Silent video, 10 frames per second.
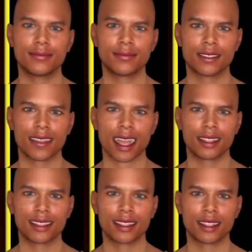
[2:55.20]
But
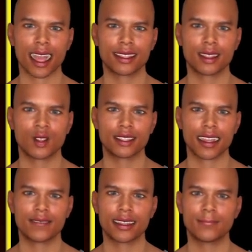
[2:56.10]
that verse was added
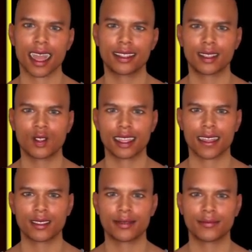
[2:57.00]
about 800
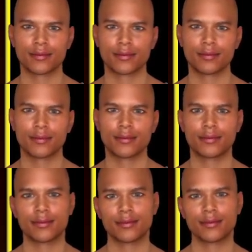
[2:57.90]
years ago.
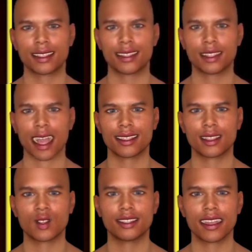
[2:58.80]
It was never
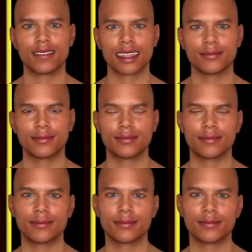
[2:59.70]
there before.
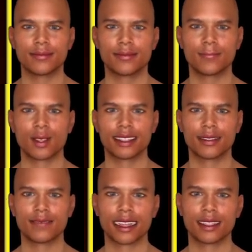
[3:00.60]
It's a
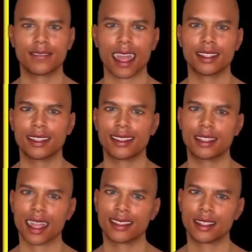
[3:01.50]
remake of the verse
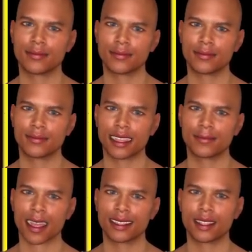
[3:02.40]
before it, they
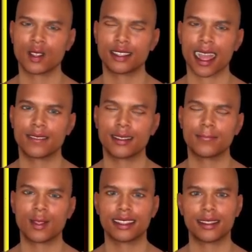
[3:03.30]
took the verse before it and